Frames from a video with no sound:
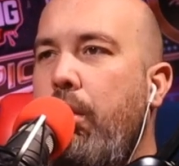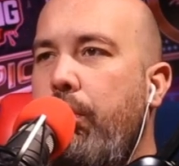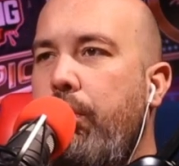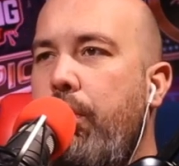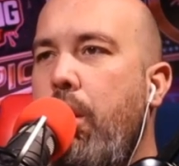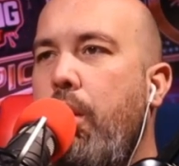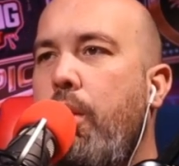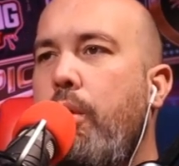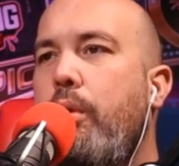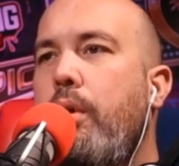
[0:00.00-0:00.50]

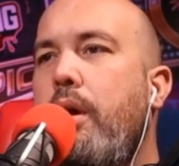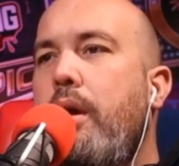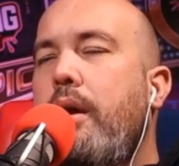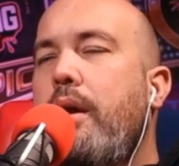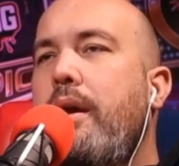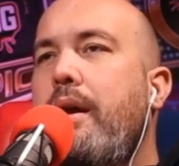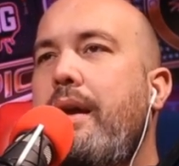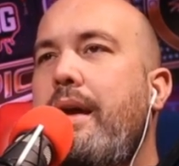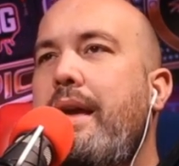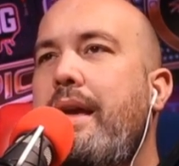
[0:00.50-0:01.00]
know.
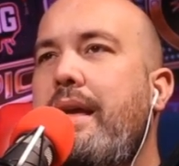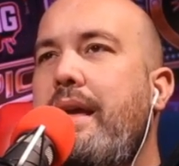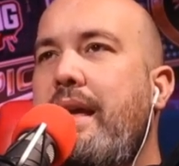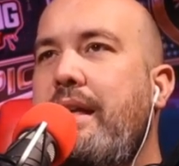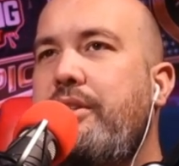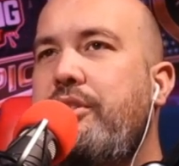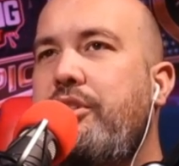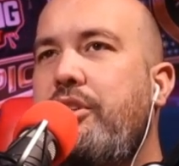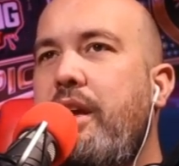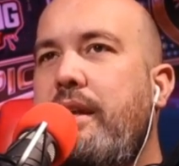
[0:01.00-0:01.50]

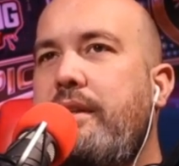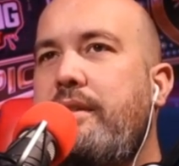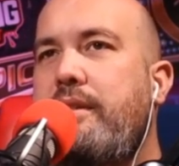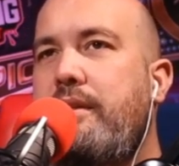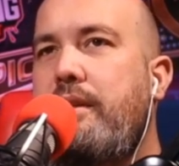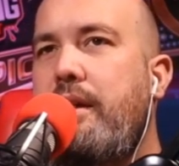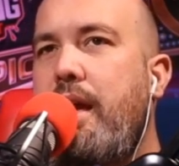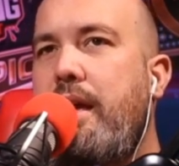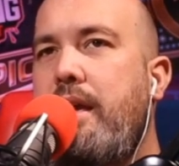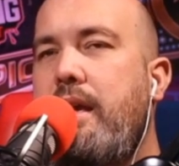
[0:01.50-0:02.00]
It
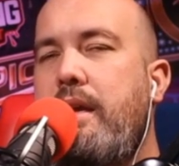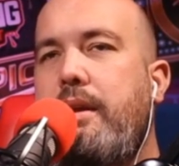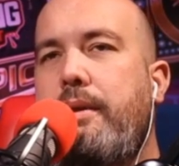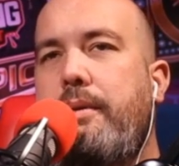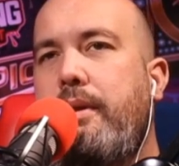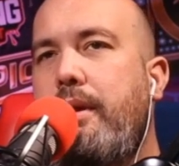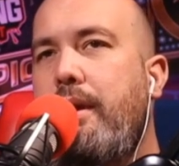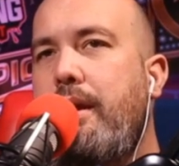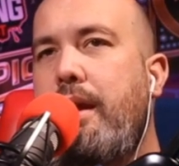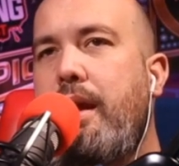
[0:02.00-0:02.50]

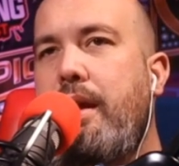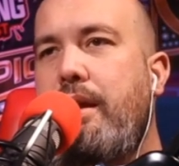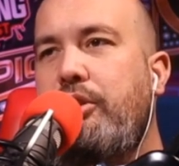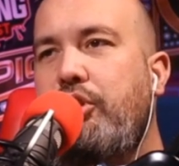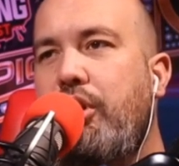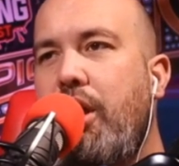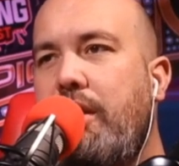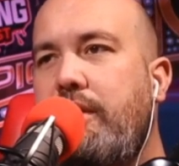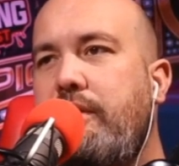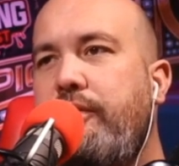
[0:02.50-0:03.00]

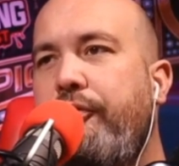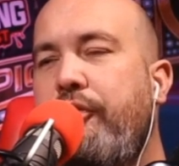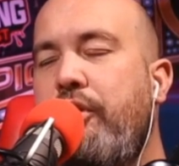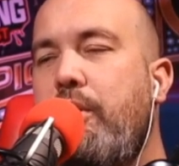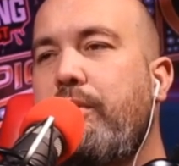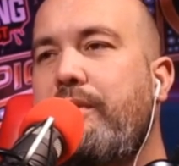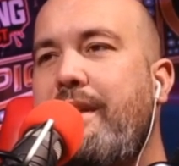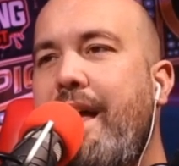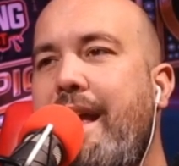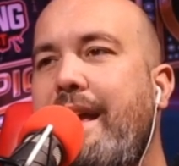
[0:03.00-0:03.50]
just
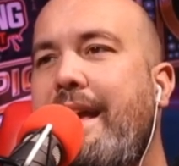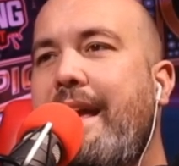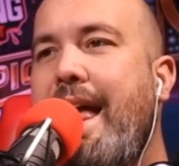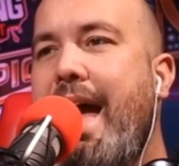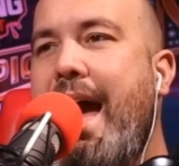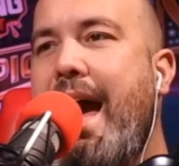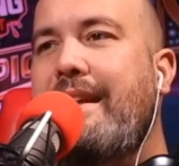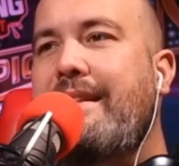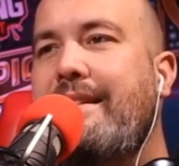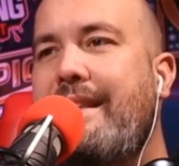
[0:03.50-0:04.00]
feels like it
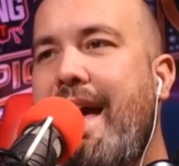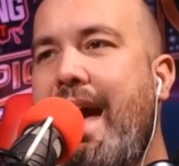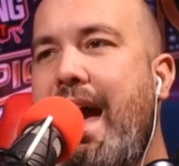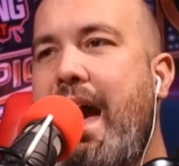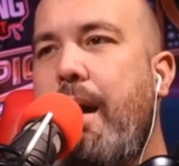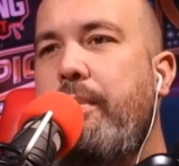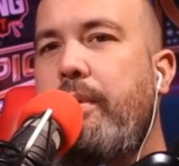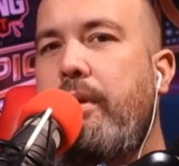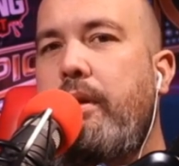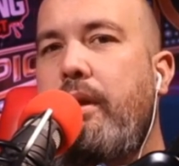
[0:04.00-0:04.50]
has to
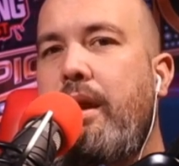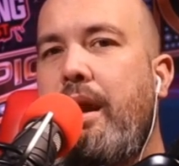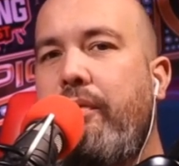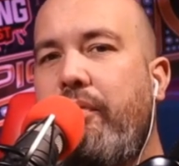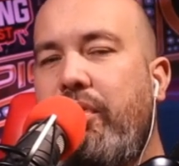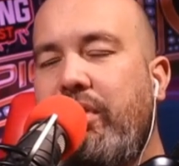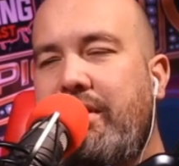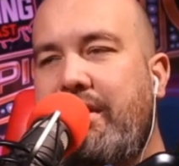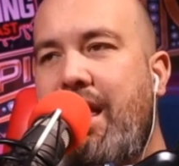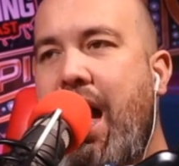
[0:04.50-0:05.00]
happen. And if
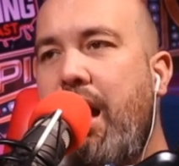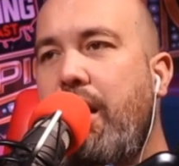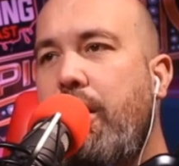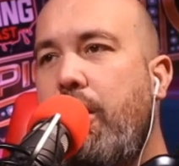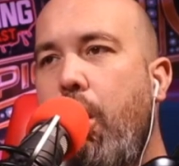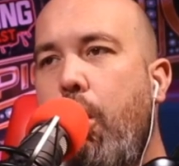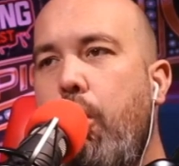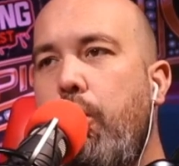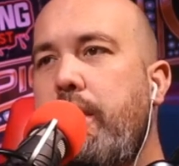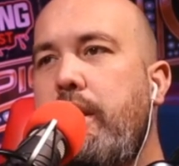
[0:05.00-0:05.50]
it's not
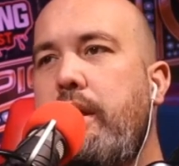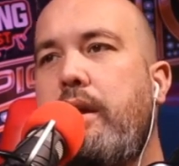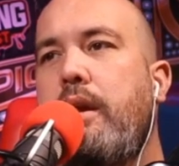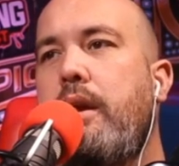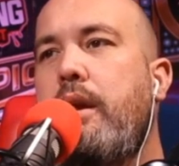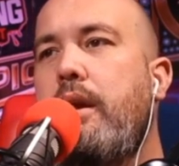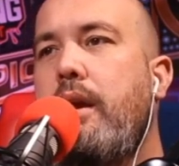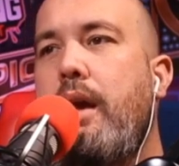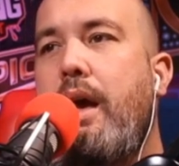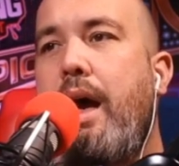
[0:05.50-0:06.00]
Cody,
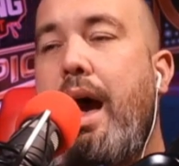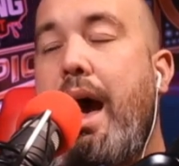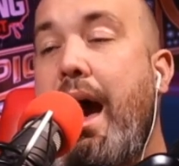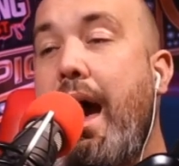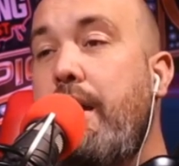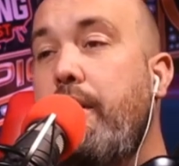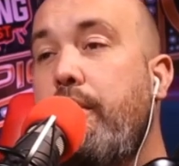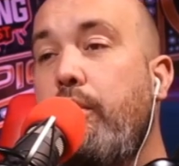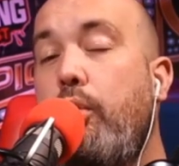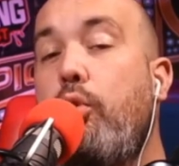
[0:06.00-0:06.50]

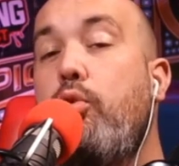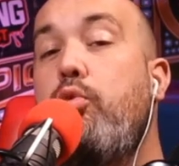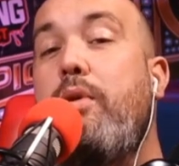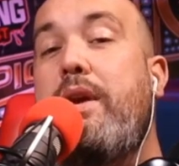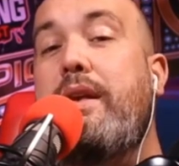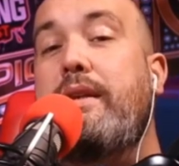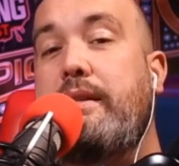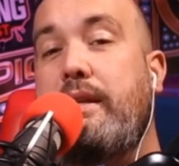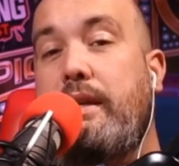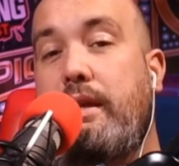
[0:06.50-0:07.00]
who
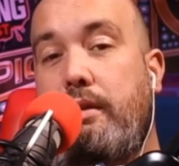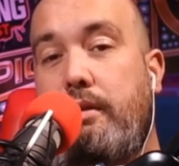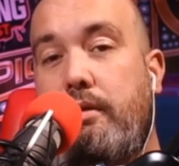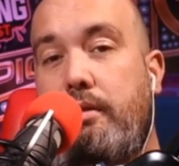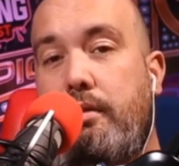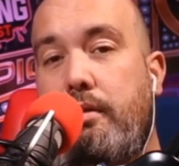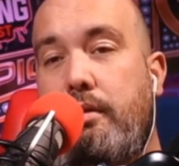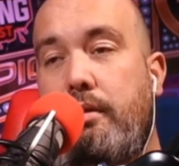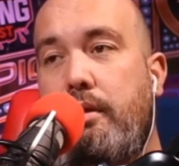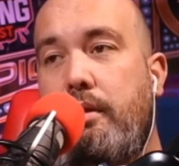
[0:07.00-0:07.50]
is it?
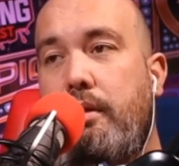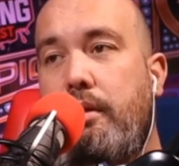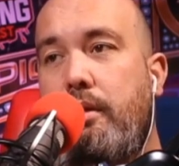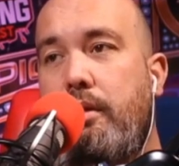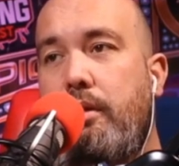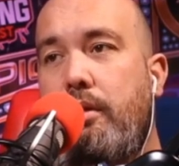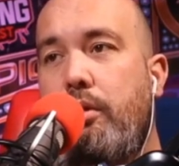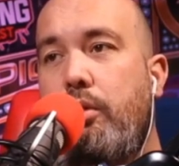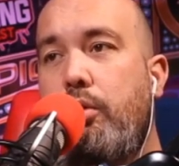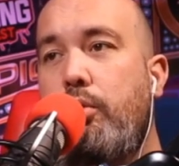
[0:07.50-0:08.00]

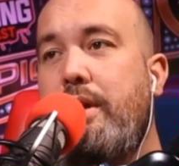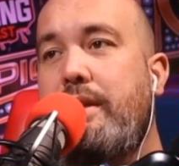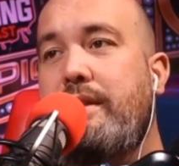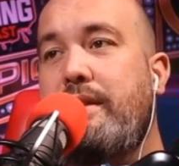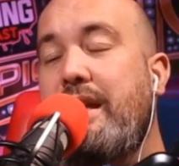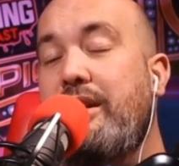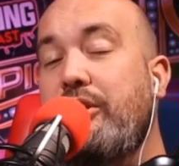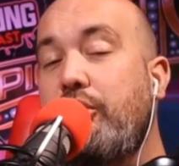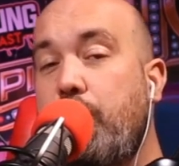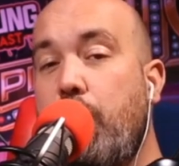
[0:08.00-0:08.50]

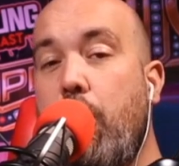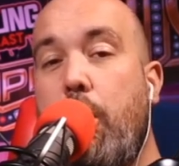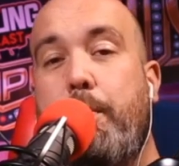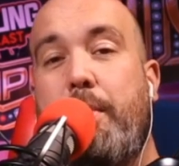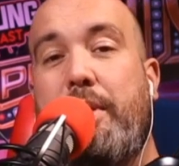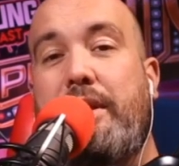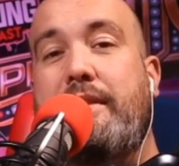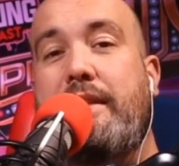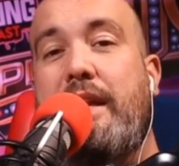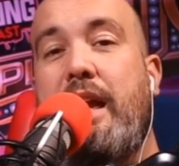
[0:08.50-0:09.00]
It should
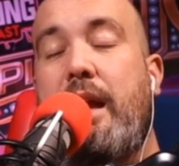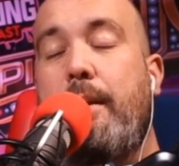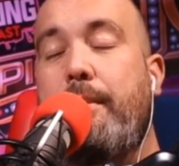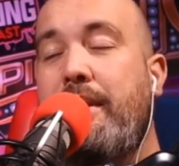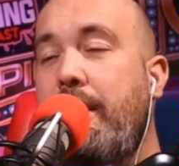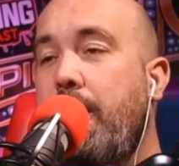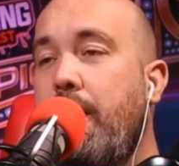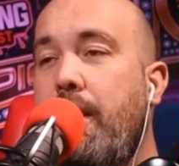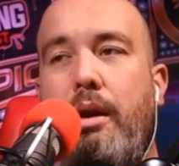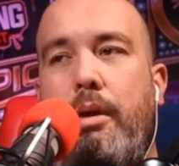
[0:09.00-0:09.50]
be
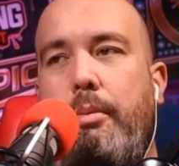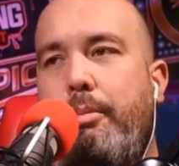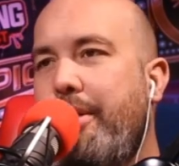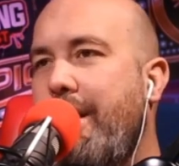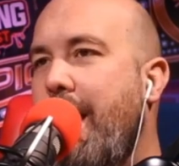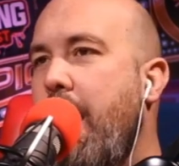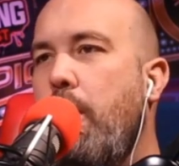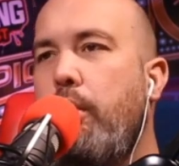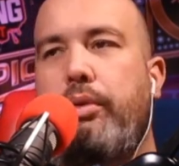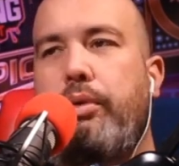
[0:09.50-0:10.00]
Sami. But
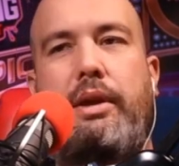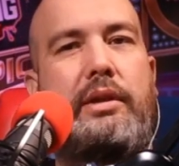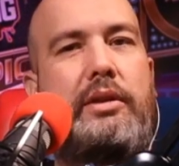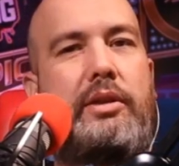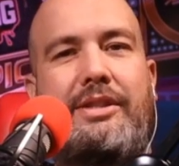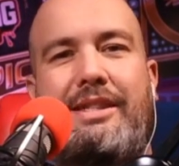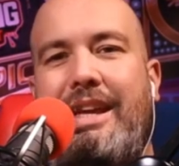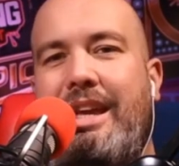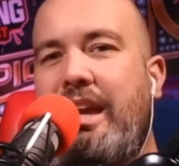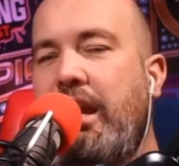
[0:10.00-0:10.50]
I don't think
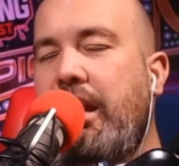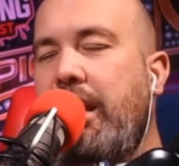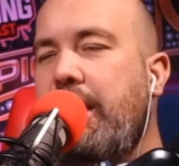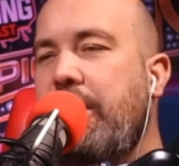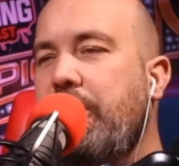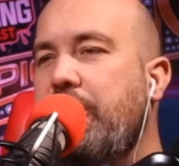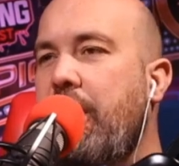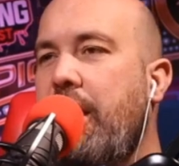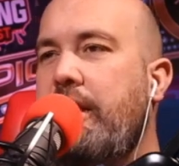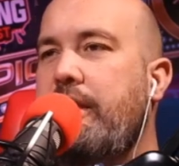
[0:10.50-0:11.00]
there's any
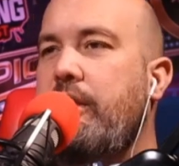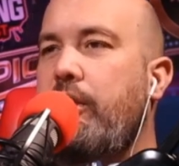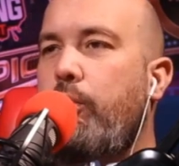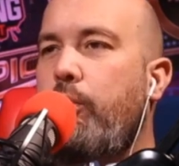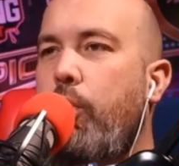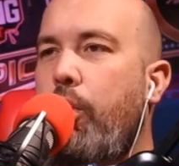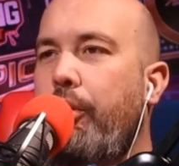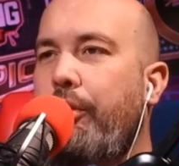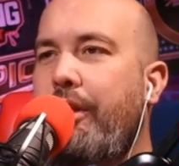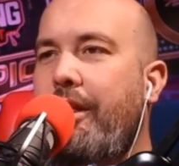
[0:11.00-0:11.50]
chance in the
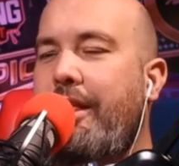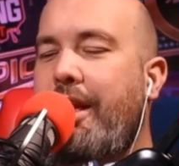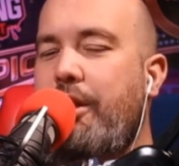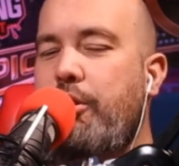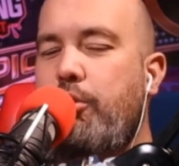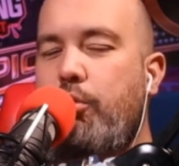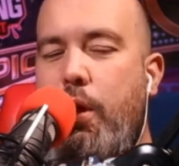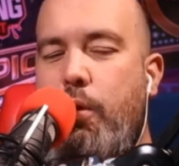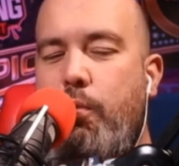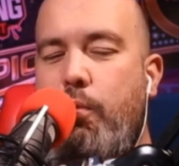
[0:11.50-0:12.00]
world that they
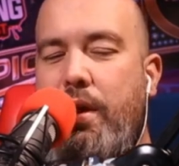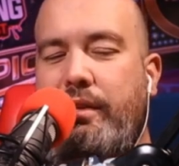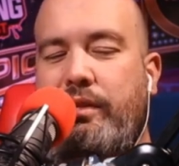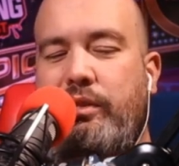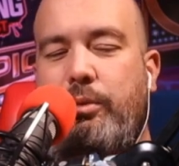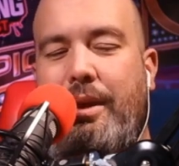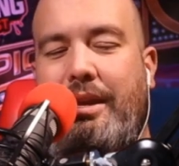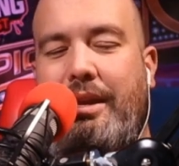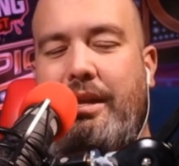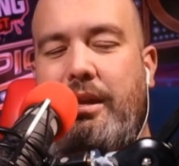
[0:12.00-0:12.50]
do a
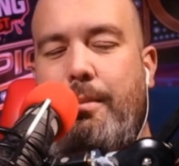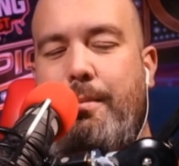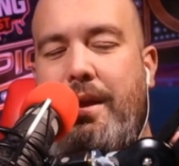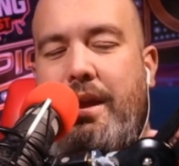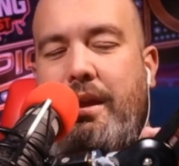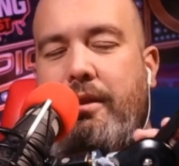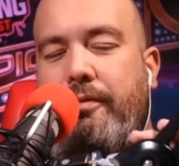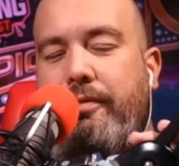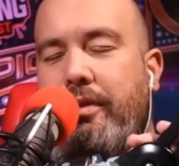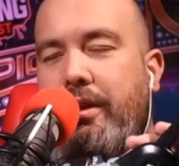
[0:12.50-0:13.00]
WrestleMania
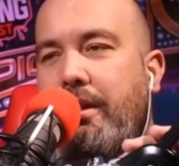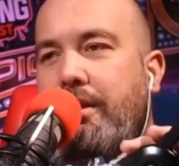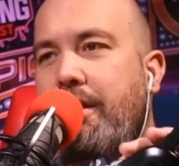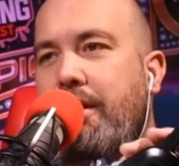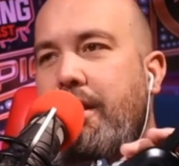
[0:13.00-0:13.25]
main event